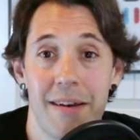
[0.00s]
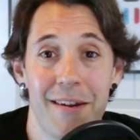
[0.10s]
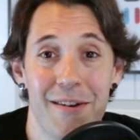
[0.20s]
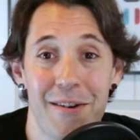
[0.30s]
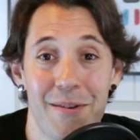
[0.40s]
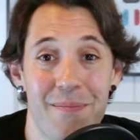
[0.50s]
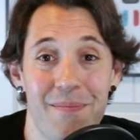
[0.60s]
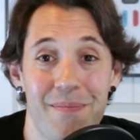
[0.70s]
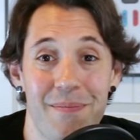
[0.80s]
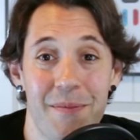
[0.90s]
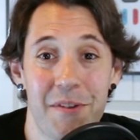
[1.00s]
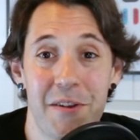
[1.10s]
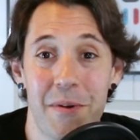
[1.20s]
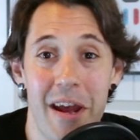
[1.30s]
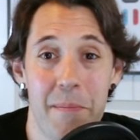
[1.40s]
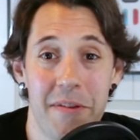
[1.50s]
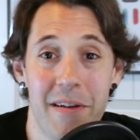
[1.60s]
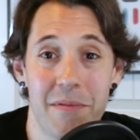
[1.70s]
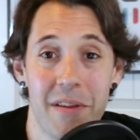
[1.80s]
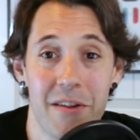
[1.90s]
I don't know. We'll see what happens
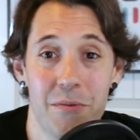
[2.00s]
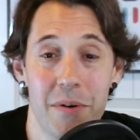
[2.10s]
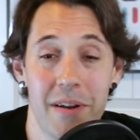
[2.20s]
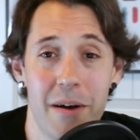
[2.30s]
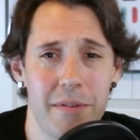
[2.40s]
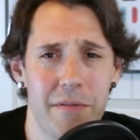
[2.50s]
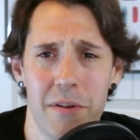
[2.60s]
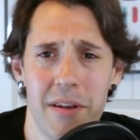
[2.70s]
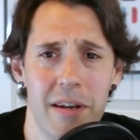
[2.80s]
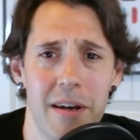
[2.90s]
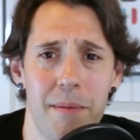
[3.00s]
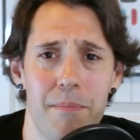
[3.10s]
after this one. I'll definitely